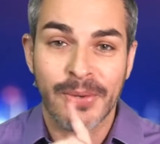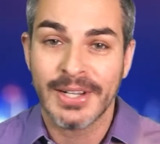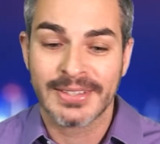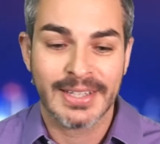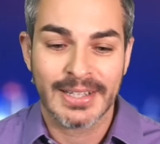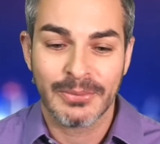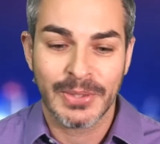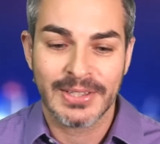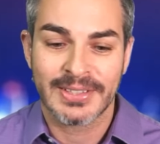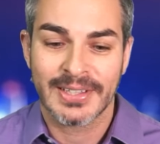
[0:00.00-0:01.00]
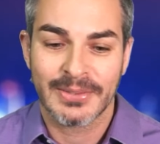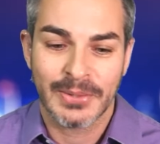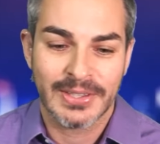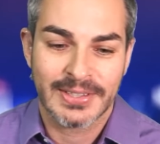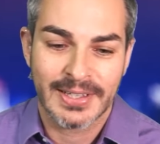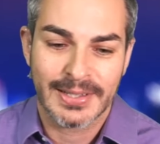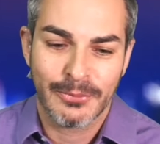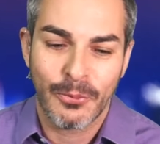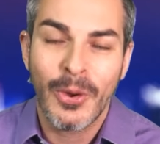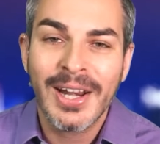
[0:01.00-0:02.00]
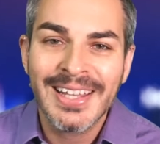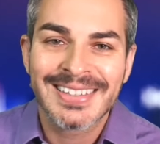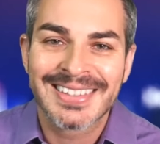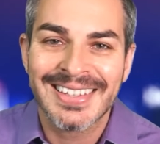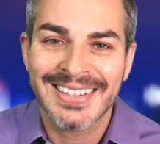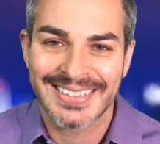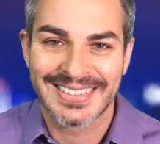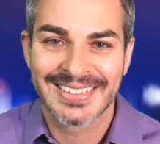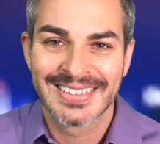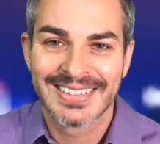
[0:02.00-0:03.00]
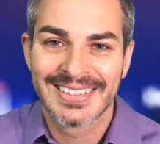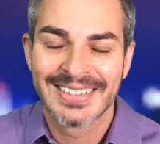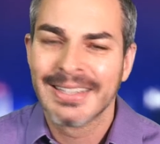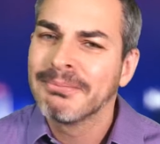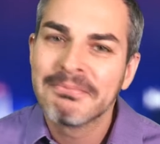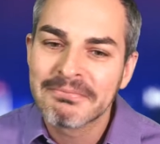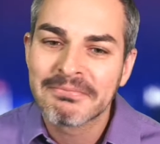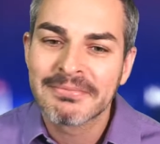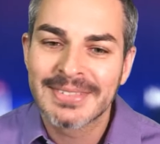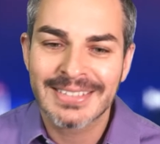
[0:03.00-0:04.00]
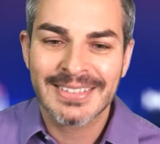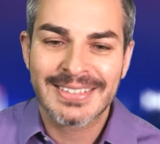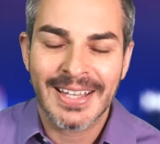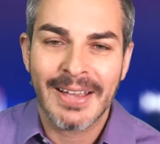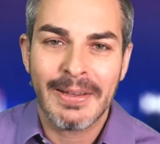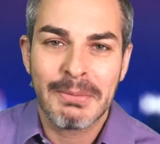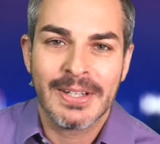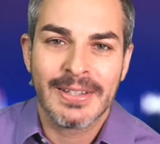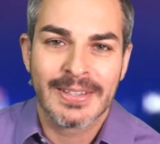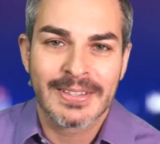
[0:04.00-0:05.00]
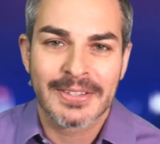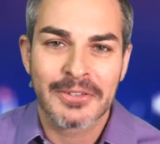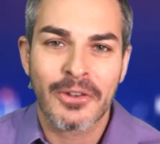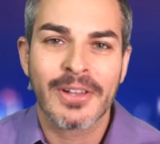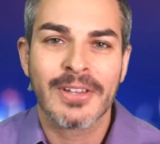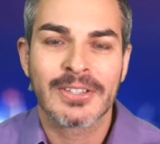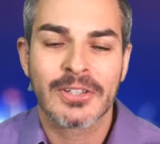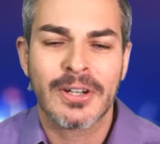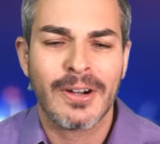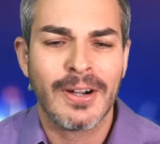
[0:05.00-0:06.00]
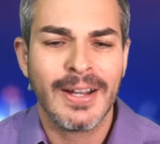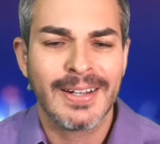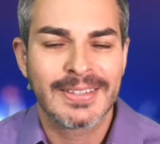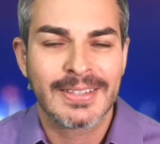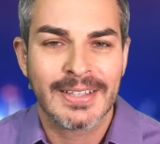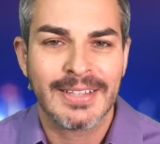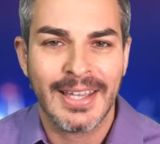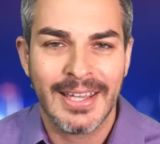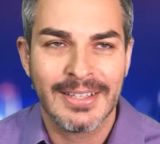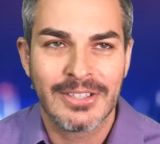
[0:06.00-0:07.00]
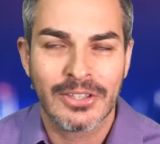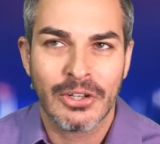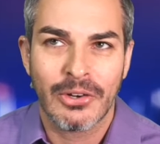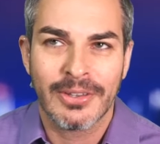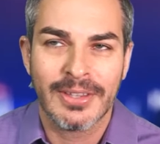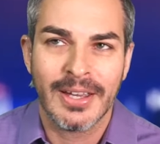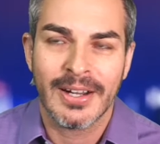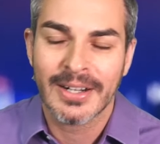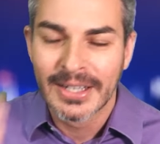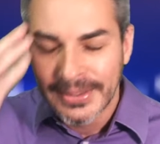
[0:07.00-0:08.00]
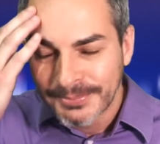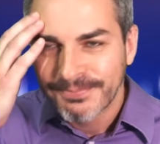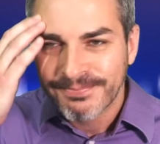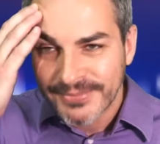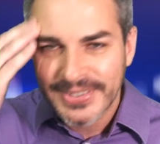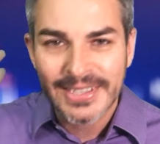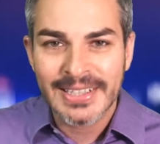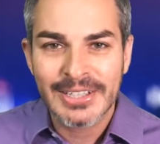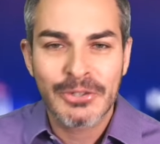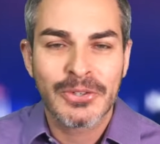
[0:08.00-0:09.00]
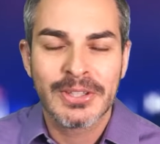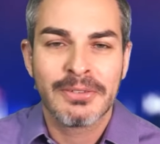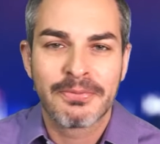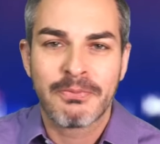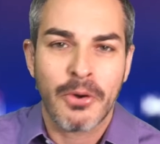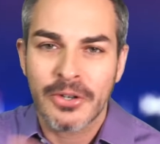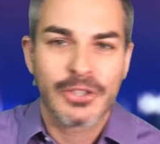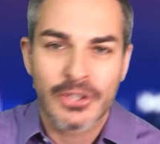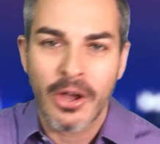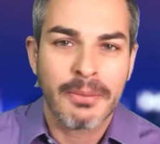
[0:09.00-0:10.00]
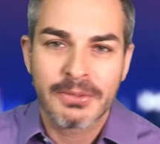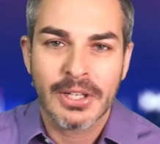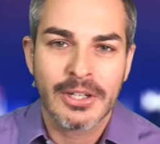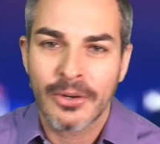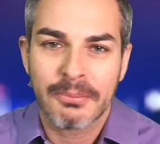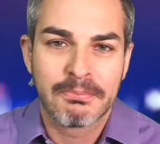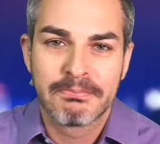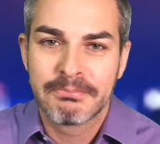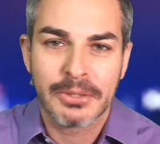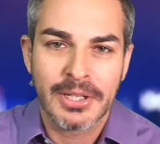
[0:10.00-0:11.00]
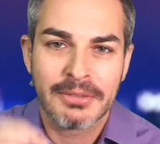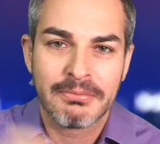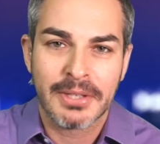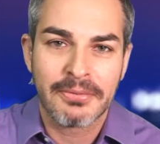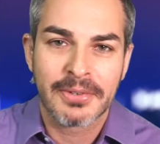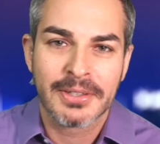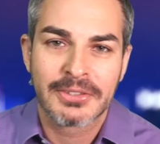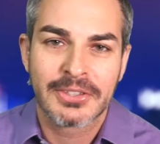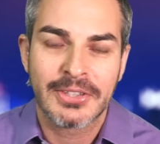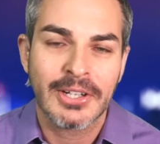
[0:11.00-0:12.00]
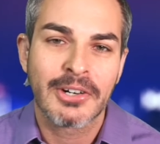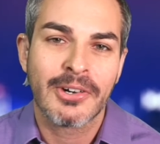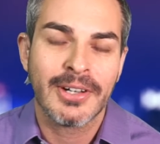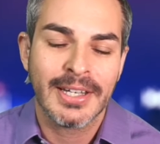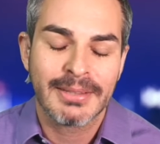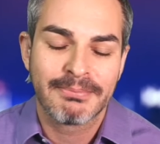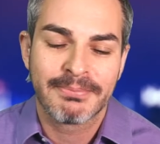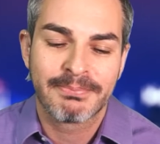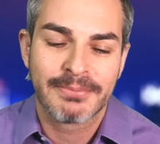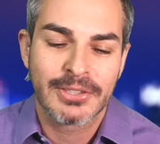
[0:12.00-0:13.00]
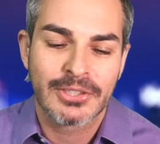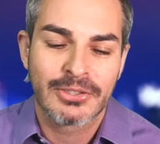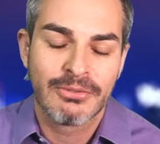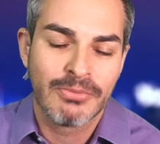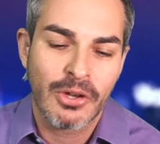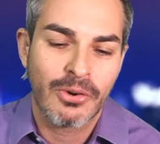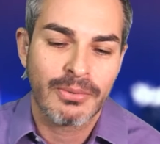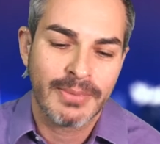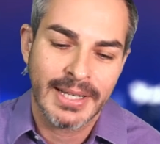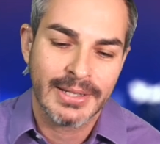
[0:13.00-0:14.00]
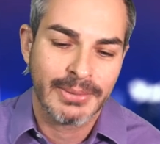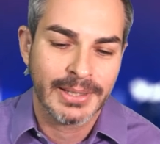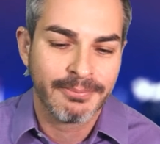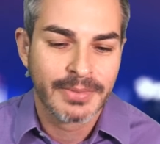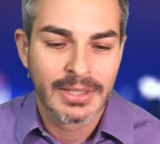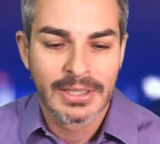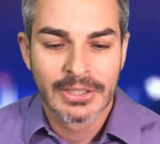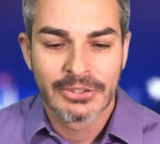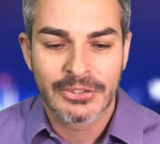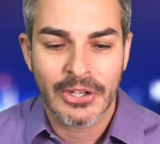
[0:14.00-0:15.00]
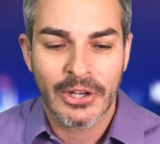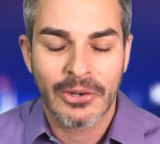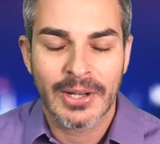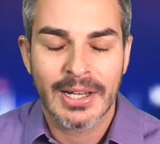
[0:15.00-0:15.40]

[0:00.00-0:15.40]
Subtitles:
a second. What is this? This is an all-electric car, and it says engine on there. Really? You couldn't have photoshopped it or put a different sticker on it? There's no, anyway. So